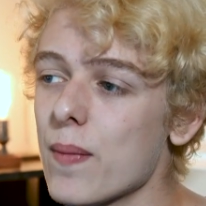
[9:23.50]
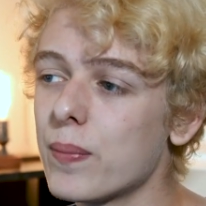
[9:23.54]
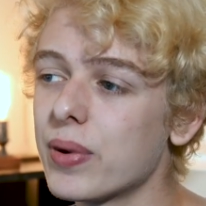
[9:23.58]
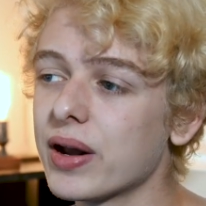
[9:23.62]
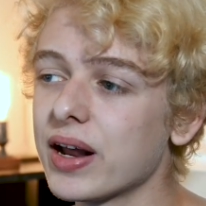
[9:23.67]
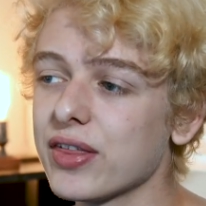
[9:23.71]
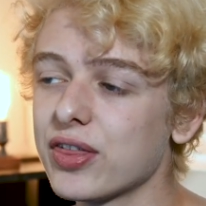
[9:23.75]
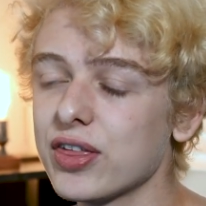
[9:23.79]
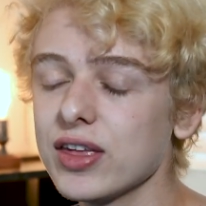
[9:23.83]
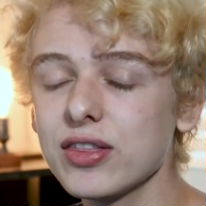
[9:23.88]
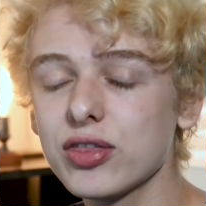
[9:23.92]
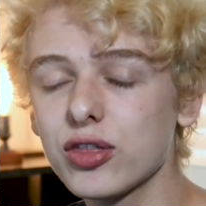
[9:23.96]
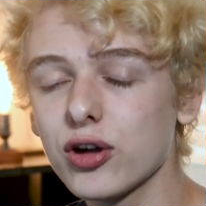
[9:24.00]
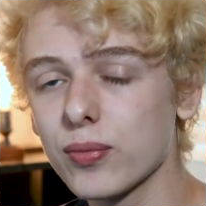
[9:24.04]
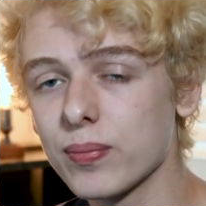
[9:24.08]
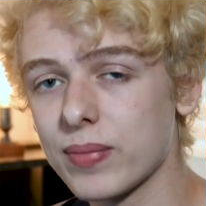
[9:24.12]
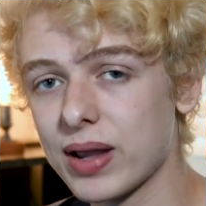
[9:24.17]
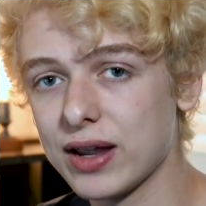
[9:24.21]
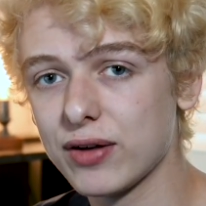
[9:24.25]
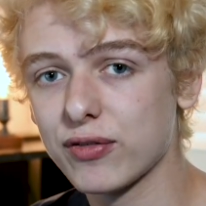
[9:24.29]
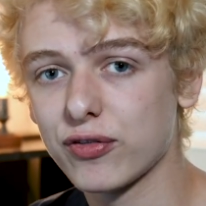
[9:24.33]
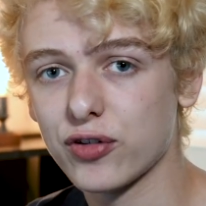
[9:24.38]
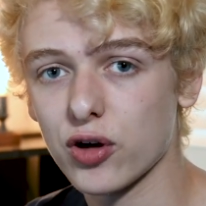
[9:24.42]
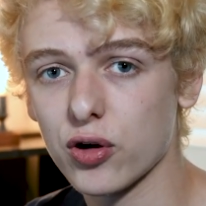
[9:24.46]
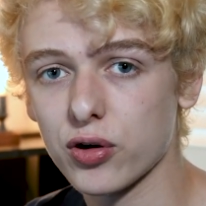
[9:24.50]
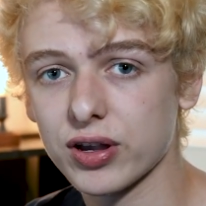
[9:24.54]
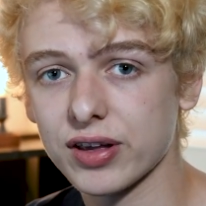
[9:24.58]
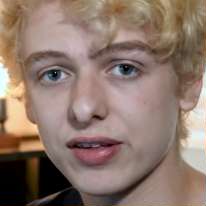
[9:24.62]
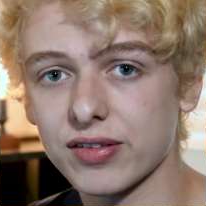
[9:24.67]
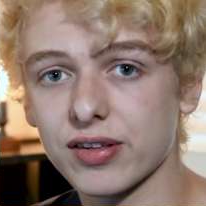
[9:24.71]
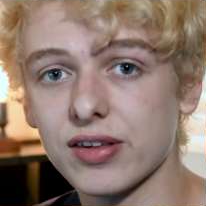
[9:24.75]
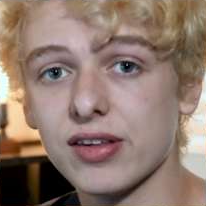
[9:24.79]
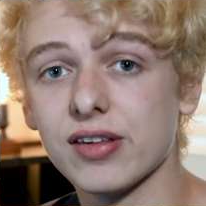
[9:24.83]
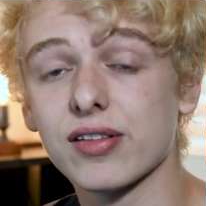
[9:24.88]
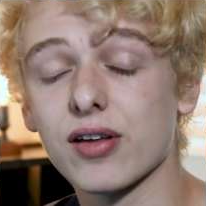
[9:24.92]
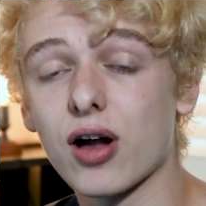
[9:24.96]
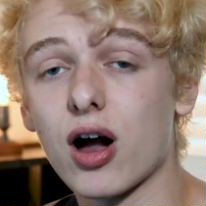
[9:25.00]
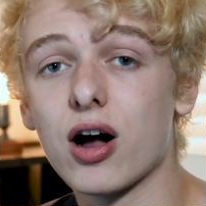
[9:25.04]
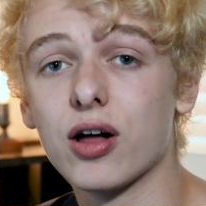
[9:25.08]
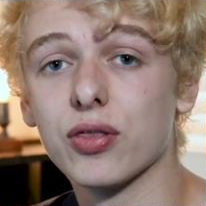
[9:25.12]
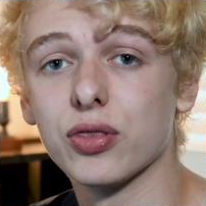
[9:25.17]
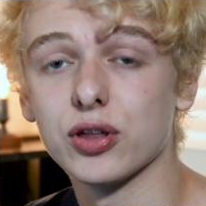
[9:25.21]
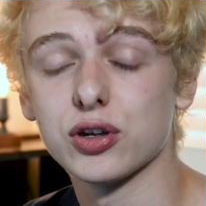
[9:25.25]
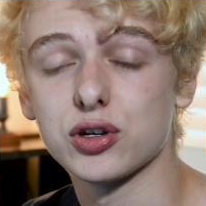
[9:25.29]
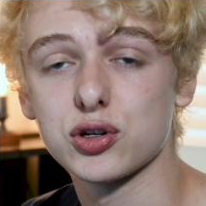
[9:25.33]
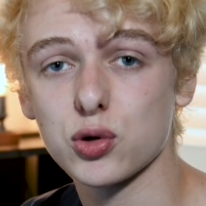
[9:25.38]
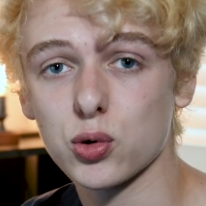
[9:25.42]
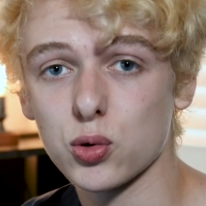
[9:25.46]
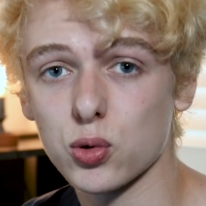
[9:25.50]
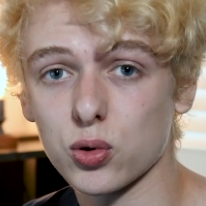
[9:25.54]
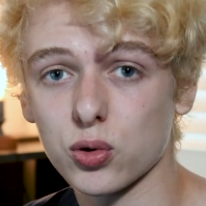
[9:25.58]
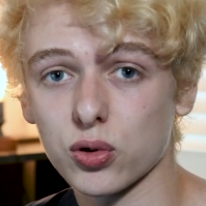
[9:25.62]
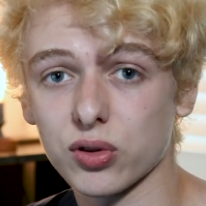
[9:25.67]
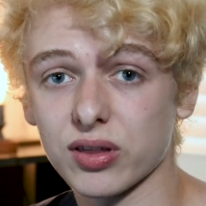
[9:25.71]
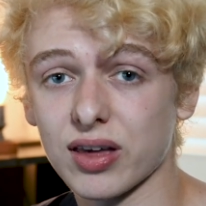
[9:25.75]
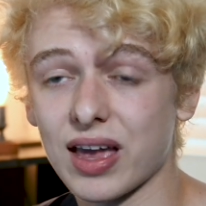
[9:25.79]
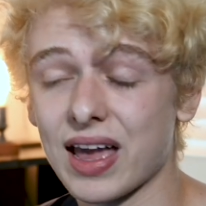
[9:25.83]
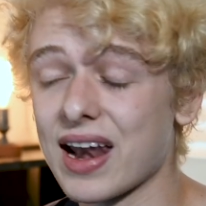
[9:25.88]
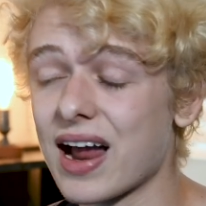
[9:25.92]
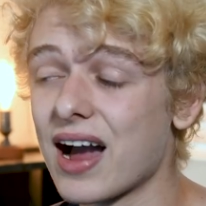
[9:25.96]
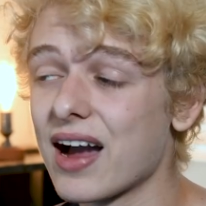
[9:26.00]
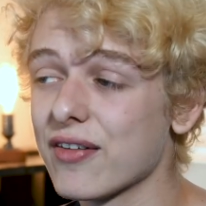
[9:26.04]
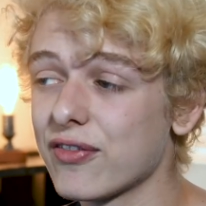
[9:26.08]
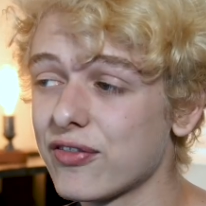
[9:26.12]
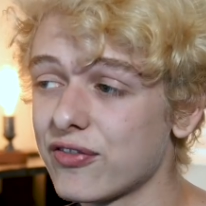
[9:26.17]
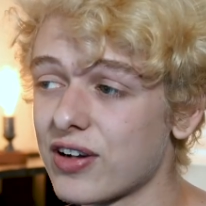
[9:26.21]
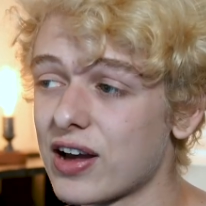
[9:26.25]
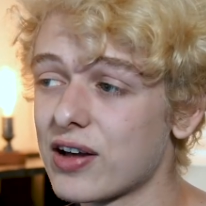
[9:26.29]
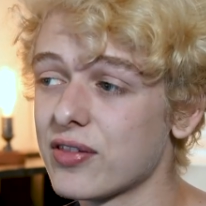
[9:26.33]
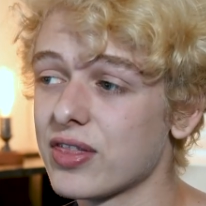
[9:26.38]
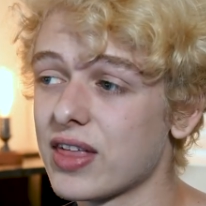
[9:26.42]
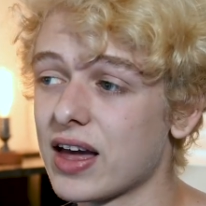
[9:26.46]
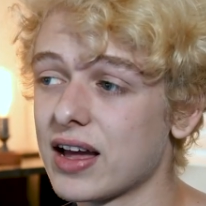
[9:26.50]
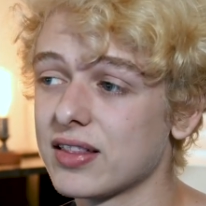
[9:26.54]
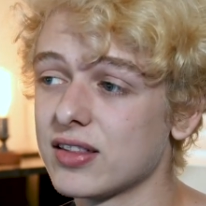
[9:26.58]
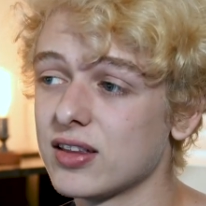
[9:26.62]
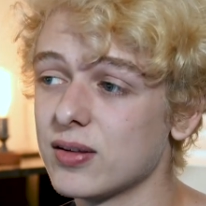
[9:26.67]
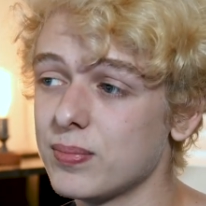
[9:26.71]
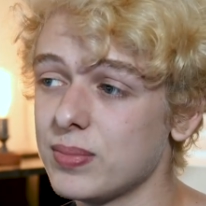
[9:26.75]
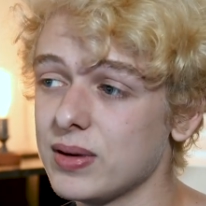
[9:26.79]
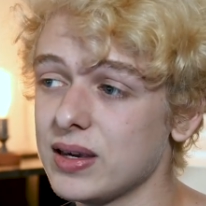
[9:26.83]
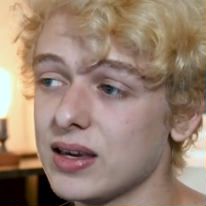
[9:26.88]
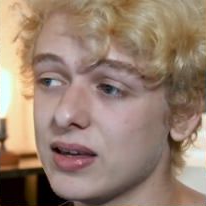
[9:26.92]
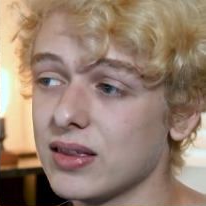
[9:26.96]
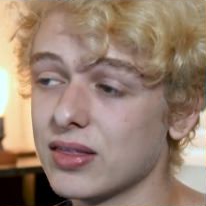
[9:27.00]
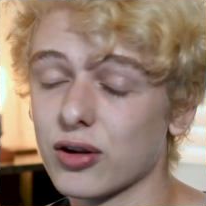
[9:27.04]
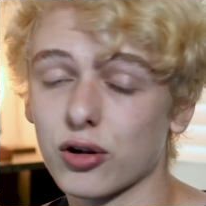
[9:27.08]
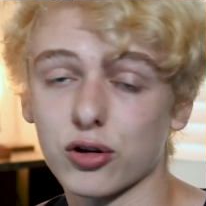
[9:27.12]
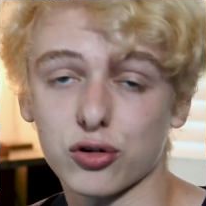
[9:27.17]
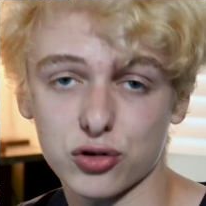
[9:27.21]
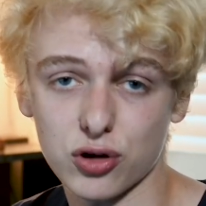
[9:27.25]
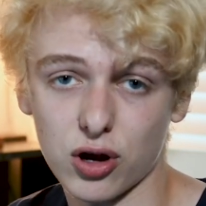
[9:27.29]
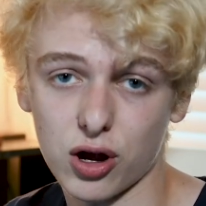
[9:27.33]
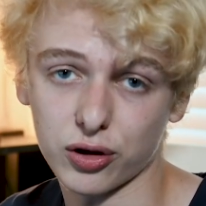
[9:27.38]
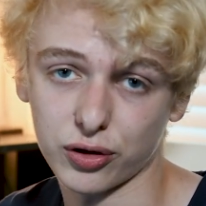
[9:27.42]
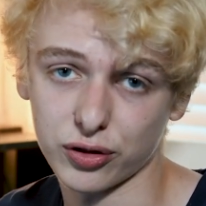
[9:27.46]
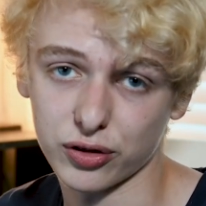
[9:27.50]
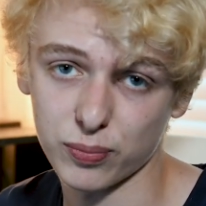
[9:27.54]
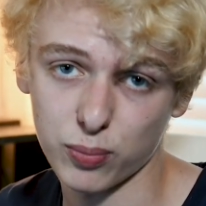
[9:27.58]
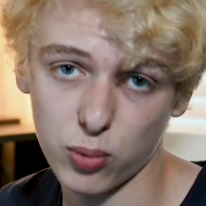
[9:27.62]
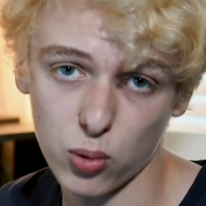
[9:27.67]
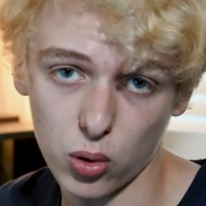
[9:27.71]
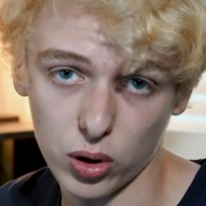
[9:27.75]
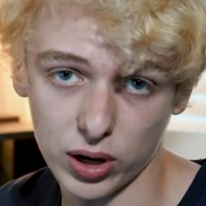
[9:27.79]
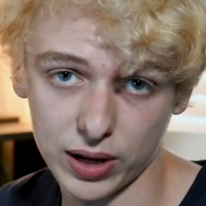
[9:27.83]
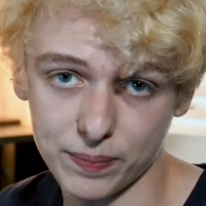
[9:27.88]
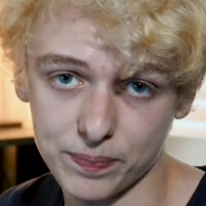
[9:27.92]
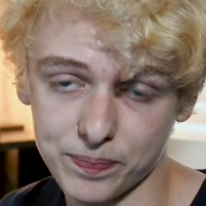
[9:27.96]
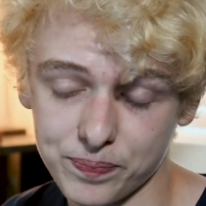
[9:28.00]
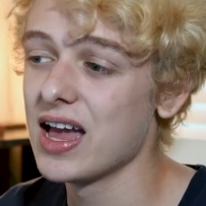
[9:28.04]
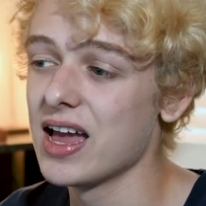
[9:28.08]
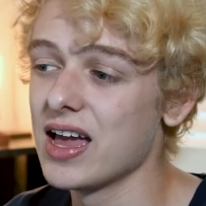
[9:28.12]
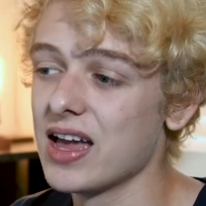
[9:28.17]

But I think their main focus is on the tools, and I've found that to be their strongest point.